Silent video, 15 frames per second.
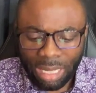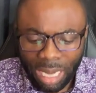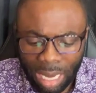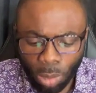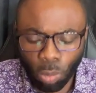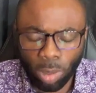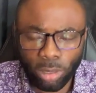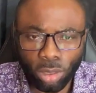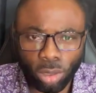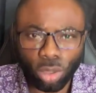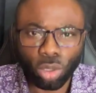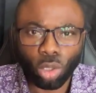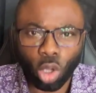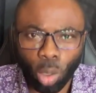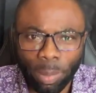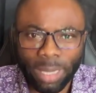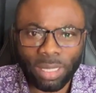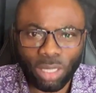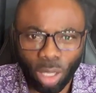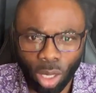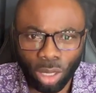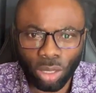I want you to comment
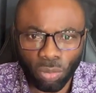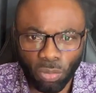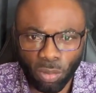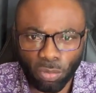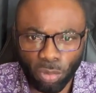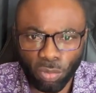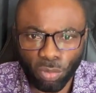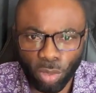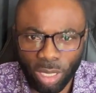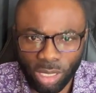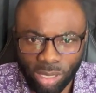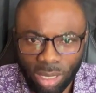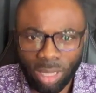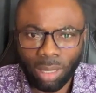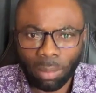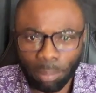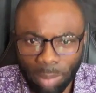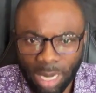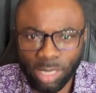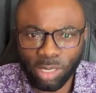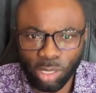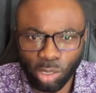oil for fruitfulness.
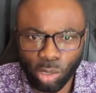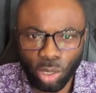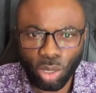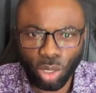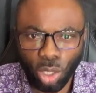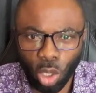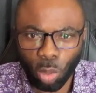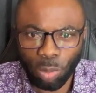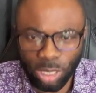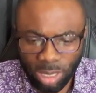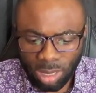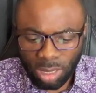Blessings to you, Kobe.